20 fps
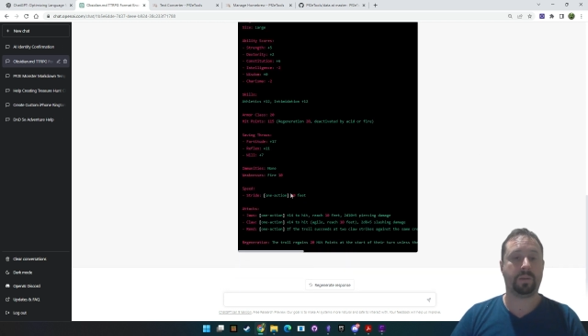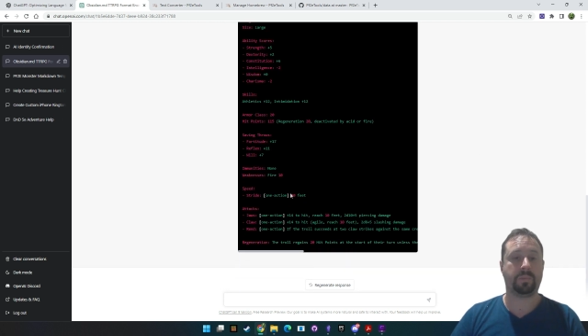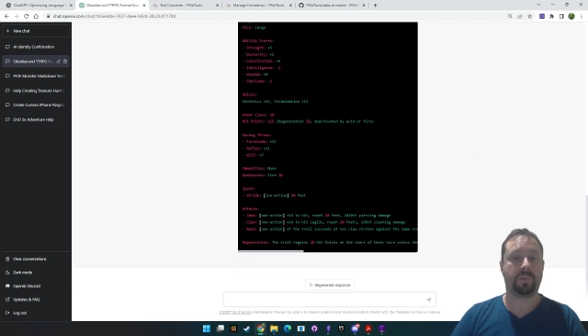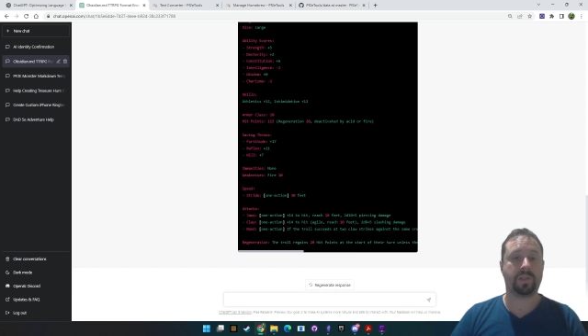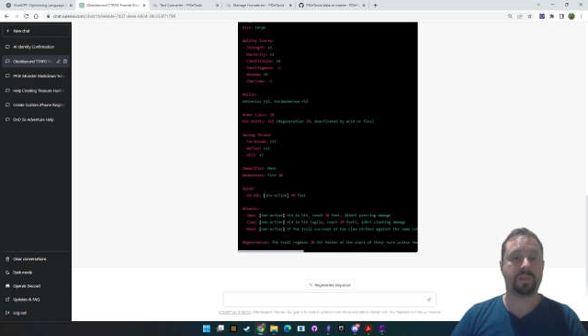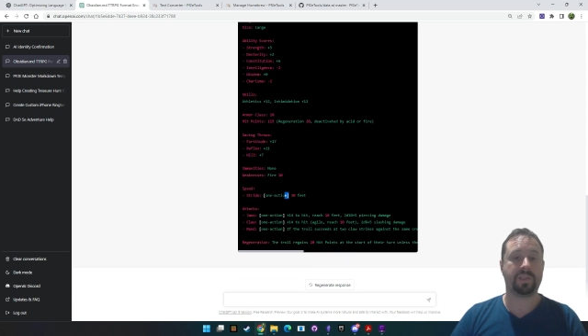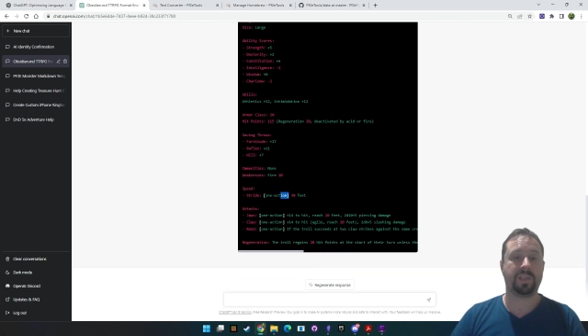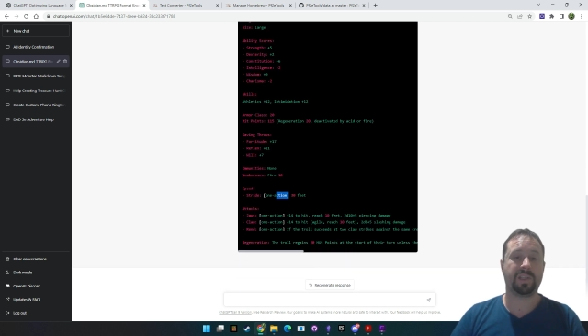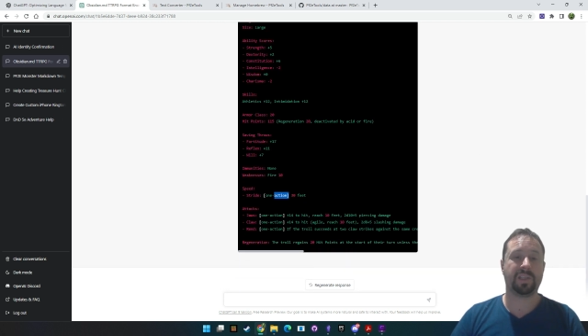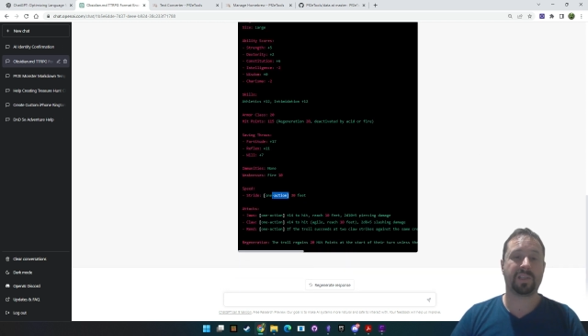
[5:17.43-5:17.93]

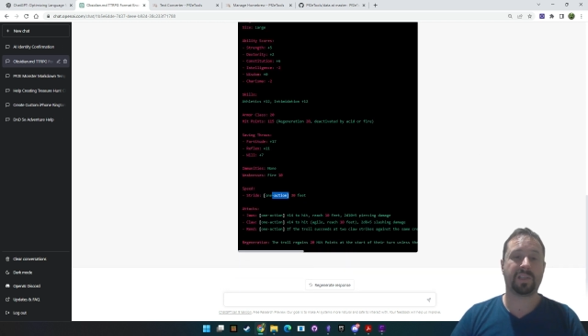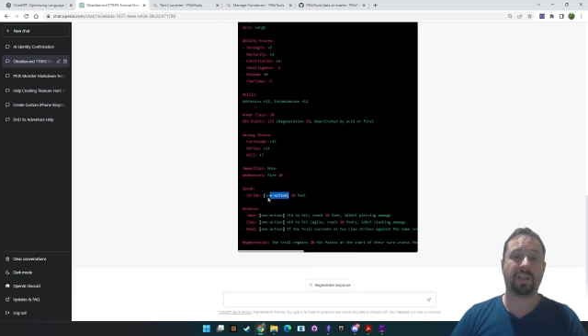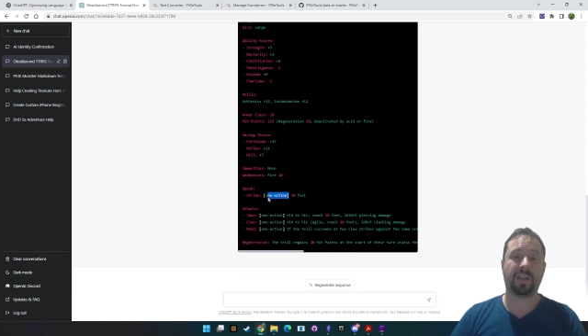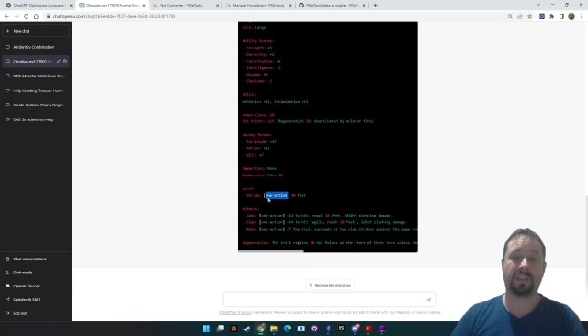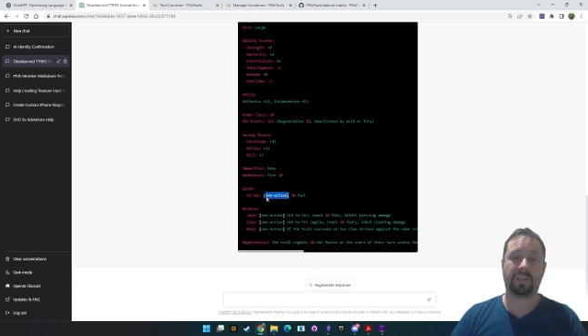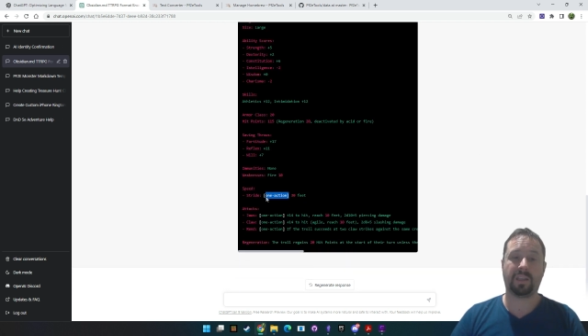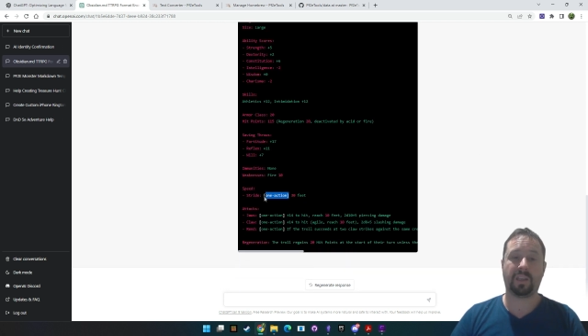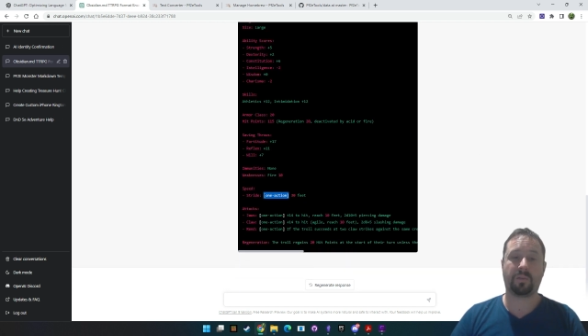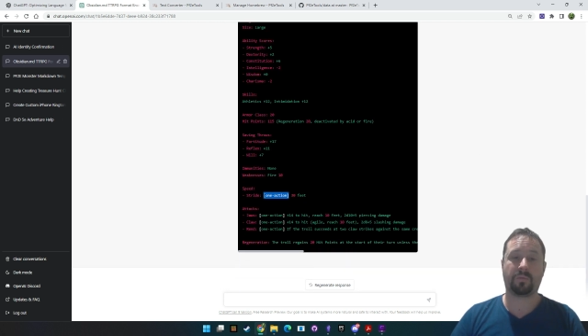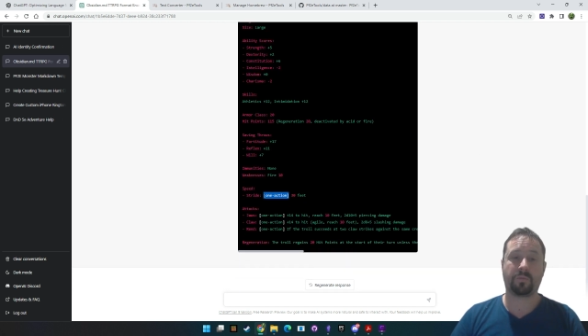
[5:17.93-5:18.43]
because this is like
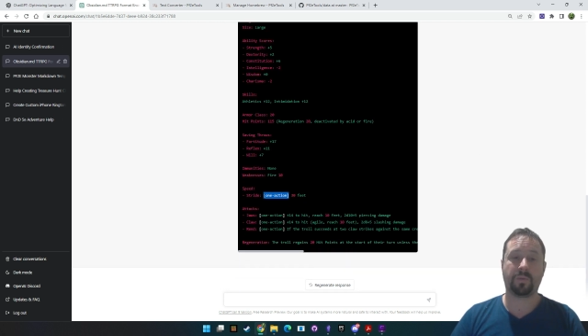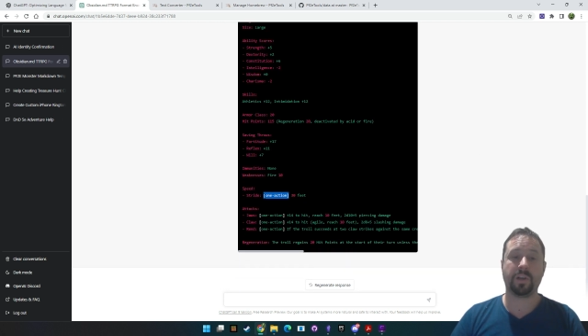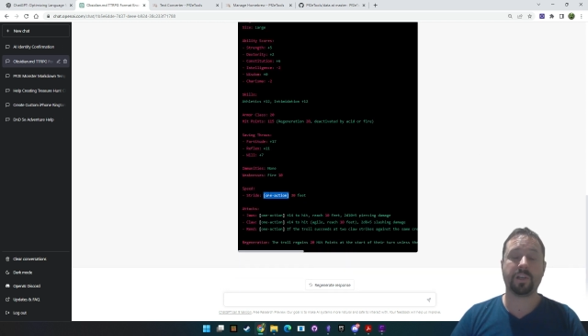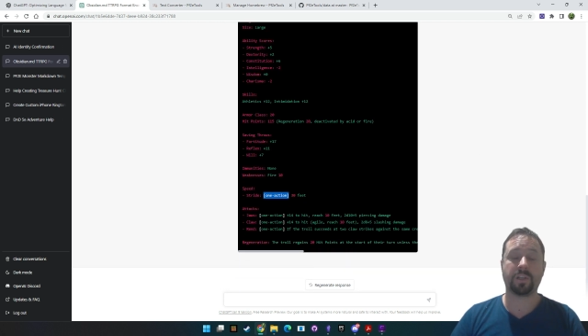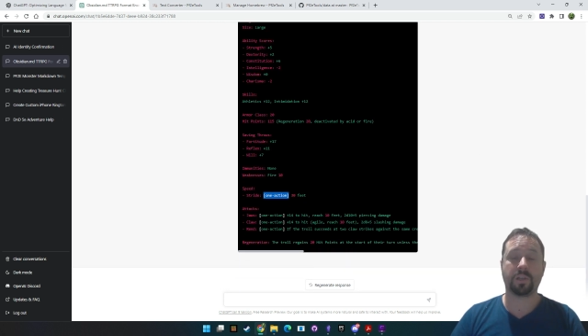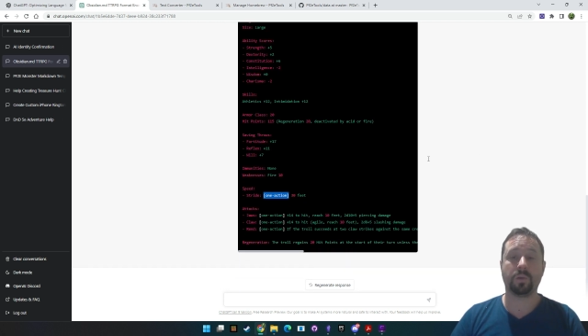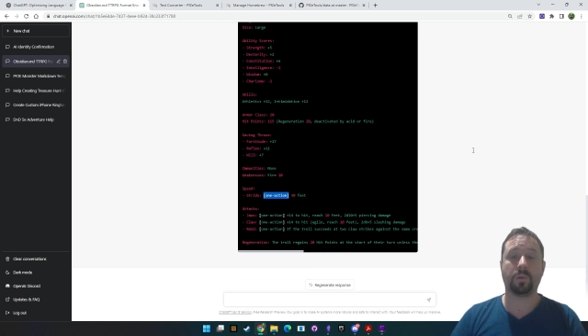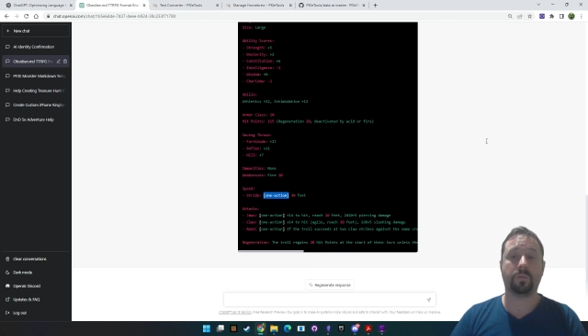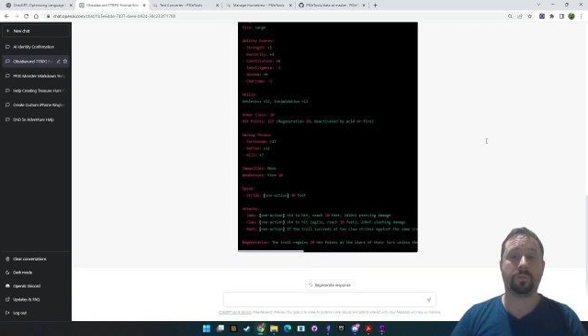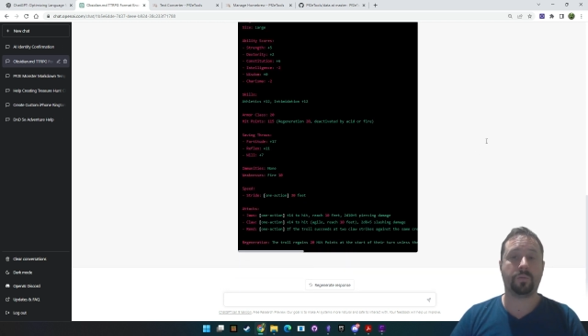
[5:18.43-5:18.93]
the
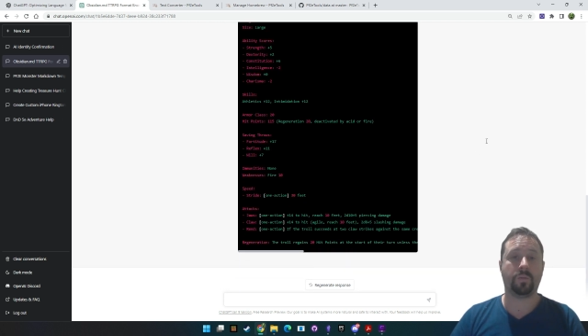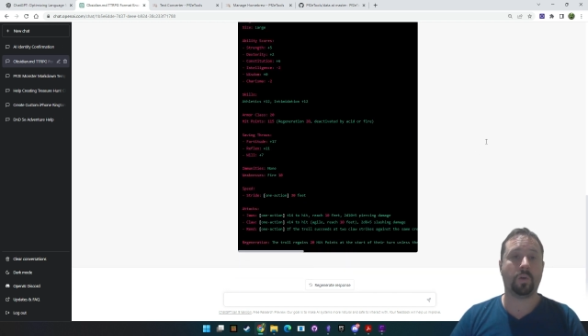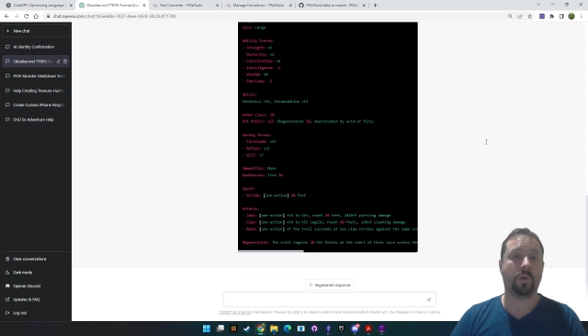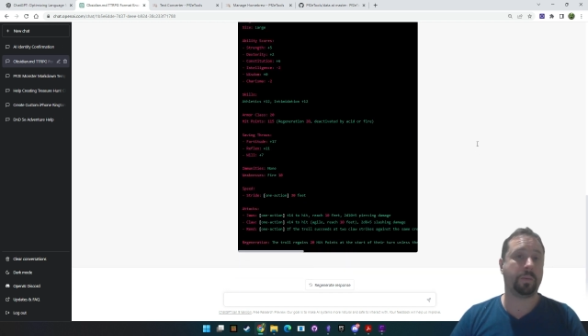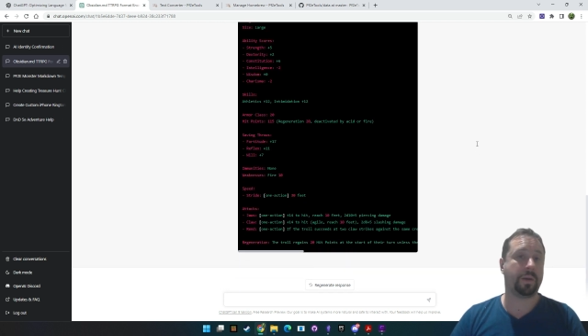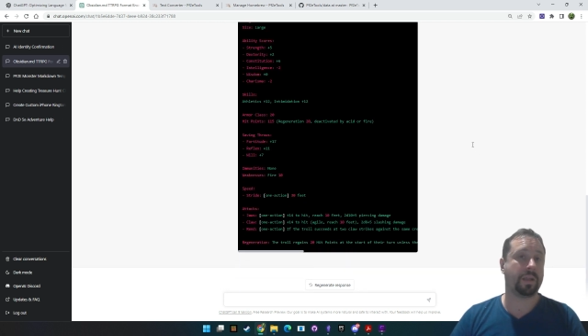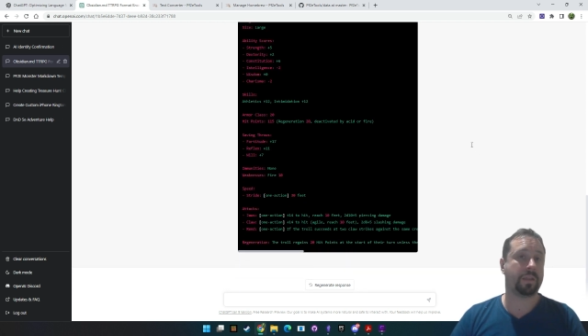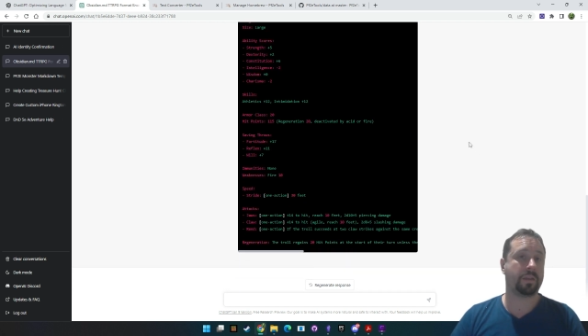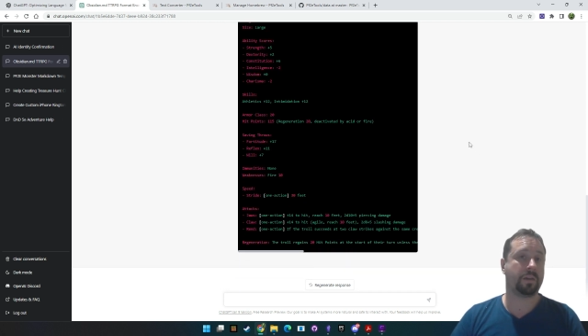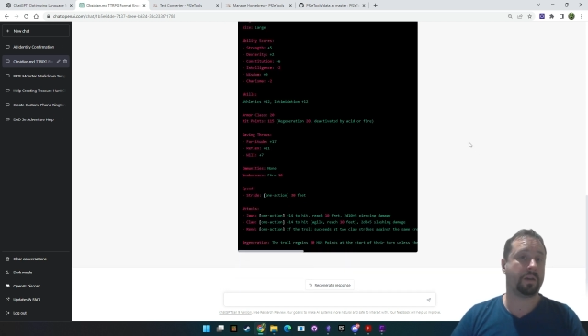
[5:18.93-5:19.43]
original
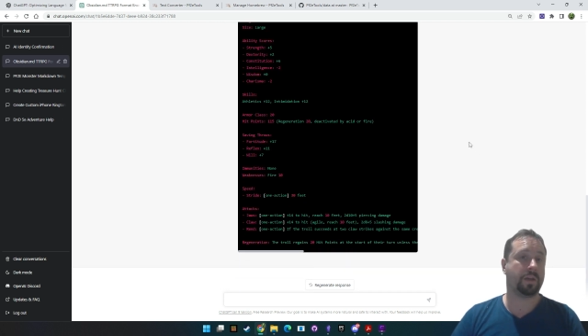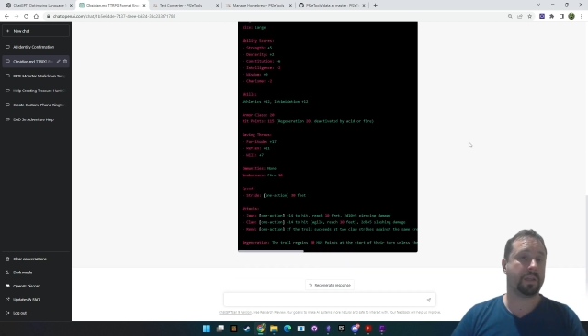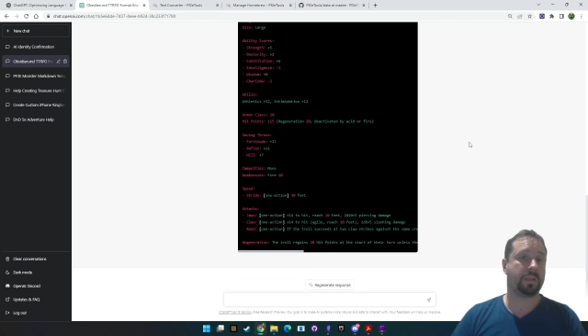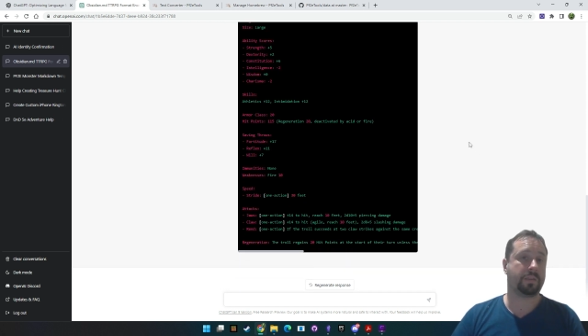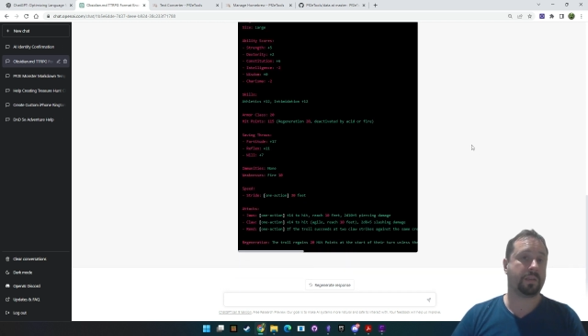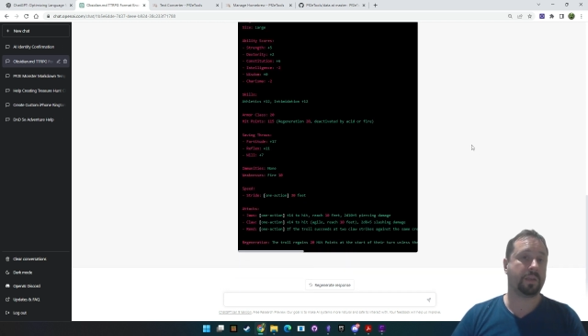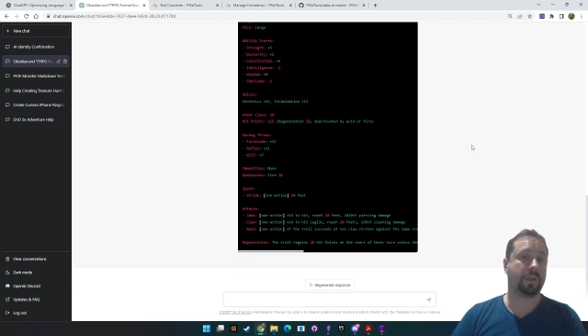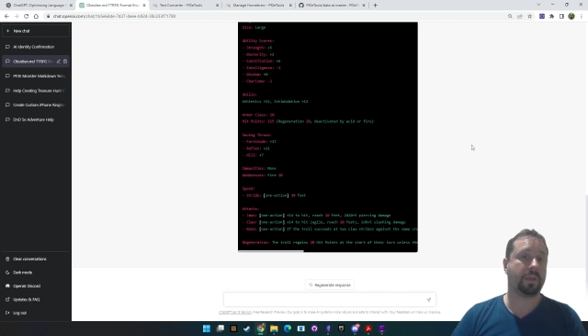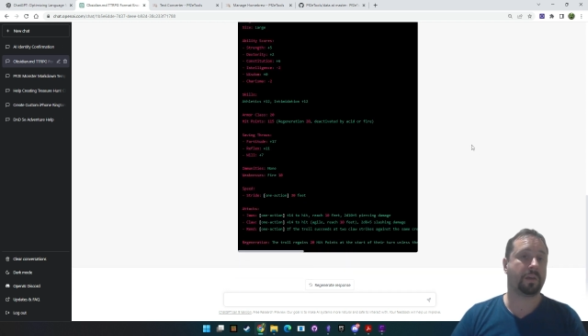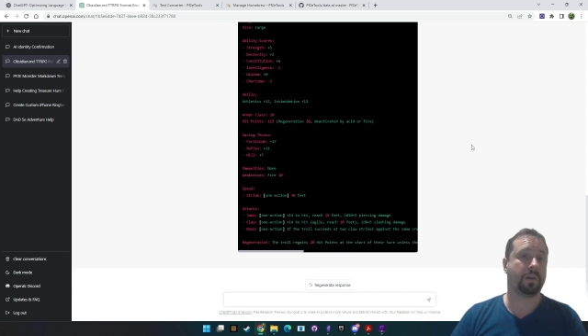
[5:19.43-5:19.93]
format that I think